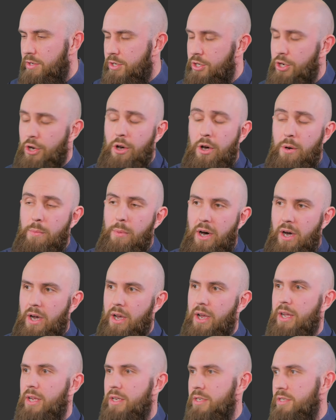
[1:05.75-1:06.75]

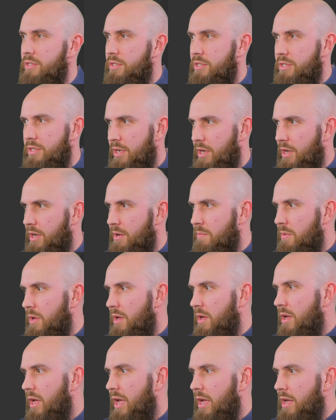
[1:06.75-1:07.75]
turbines,
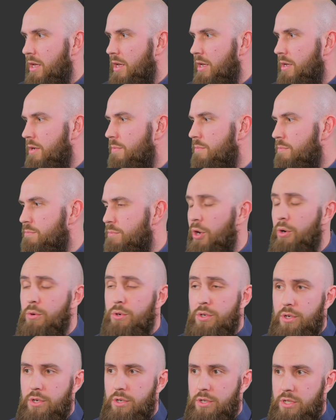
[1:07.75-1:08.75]

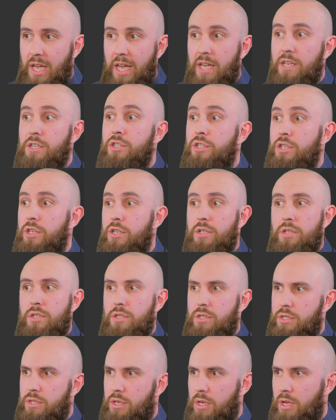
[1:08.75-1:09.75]
motors,
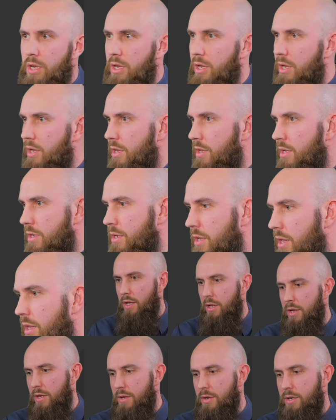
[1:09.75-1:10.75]
engines,
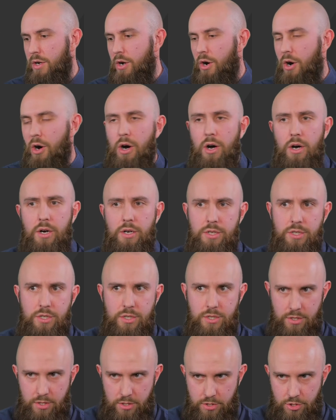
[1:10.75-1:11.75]

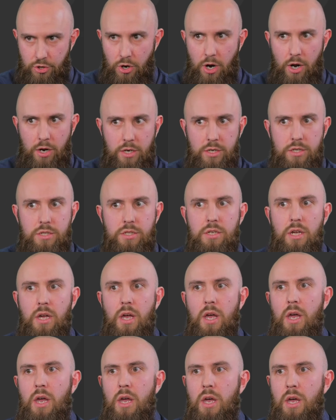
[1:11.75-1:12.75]
cars, trucks.
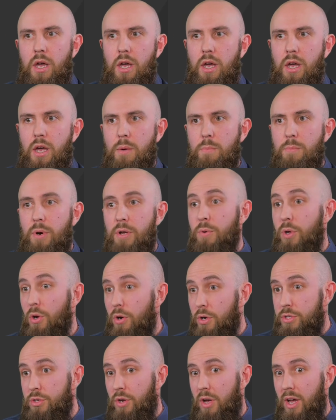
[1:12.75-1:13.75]
But we
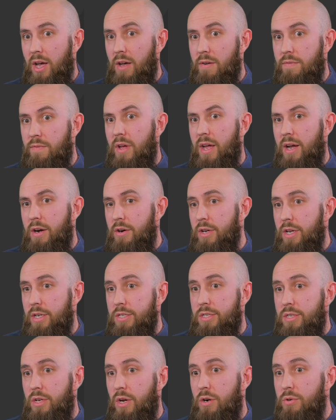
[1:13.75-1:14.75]
also have
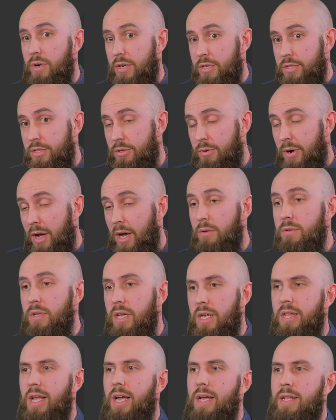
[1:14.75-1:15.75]
areas
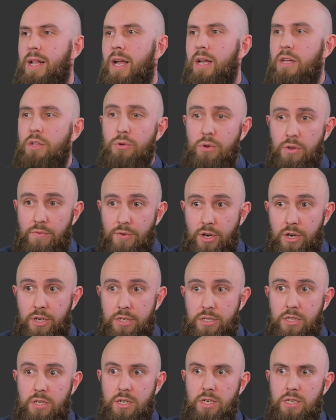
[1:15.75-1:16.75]
surrounding that, like
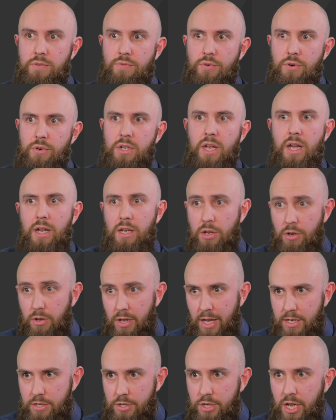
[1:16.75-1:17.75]
universities for
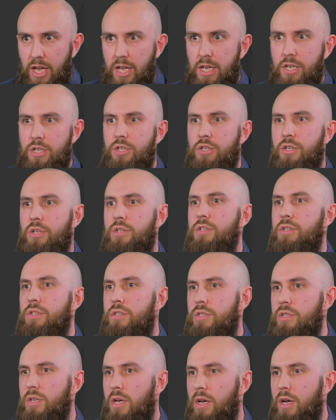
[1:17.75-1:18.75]
technical
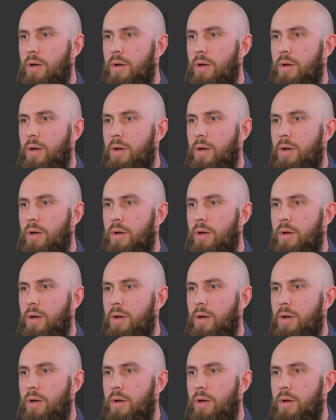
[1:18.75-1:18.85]
educations,